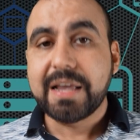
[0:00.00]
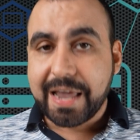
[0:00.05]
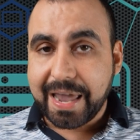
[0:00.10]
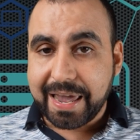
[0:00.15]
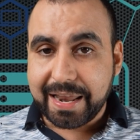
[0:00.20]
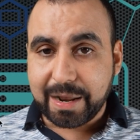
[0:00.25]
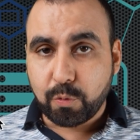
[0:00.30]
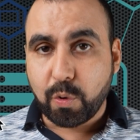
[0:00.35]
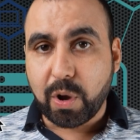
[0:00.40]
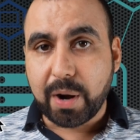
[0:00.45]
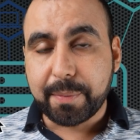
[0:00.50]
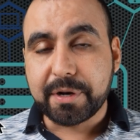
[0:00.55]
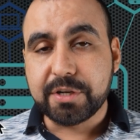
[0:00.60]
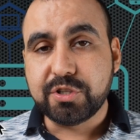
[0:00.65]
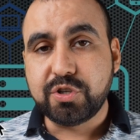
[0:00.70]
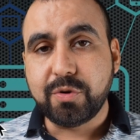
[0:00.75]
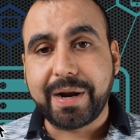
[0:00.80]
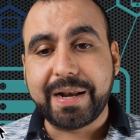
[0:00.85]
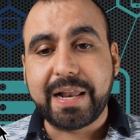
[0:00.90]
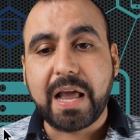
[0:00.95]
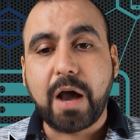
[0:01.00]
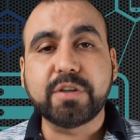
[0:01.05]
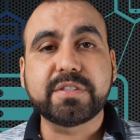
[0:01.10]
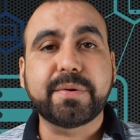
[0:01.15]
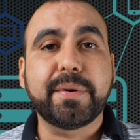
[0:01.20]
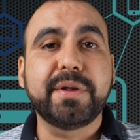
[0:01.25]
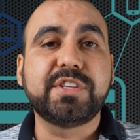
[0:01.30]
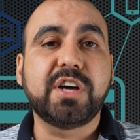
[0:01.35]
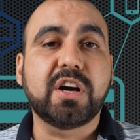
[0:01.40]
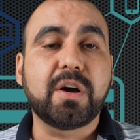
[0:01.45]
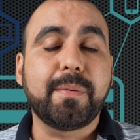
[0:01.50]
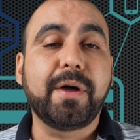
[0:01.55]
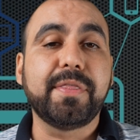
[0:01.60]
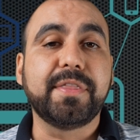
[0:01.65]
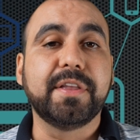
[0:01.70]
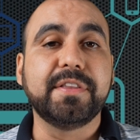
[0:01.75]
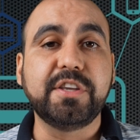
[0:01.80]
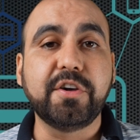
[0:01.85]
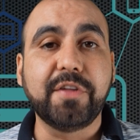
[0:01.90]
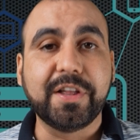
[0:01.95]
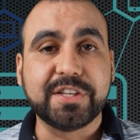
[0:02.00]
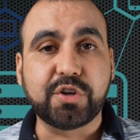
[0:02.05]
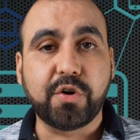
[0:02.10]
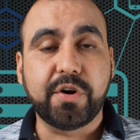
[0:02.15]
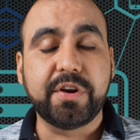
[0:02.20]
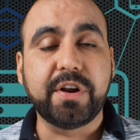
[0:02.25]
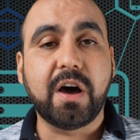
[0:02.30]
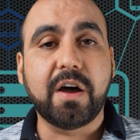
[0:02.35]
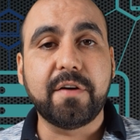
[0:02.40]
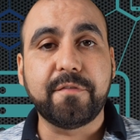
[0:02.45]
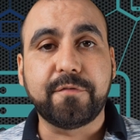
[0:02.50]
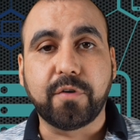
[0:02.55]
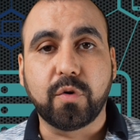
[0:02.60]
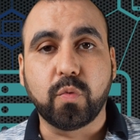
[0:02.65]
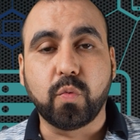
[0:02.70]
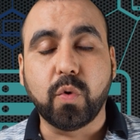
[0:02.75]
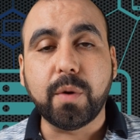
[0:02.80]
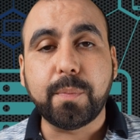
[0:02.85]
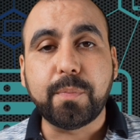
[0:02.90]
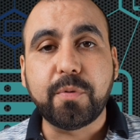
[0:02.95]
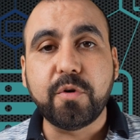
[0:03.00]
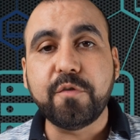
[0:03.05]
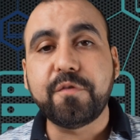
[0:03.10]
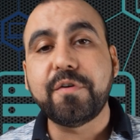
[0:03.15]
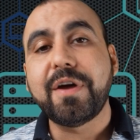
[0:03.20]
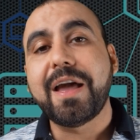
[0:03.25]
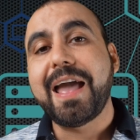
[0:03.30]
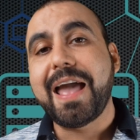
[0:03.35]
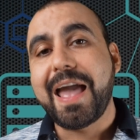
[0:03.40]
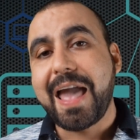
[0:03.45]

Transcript: And what I'm going to do right now is going to talk about the deal that's going on for WordProof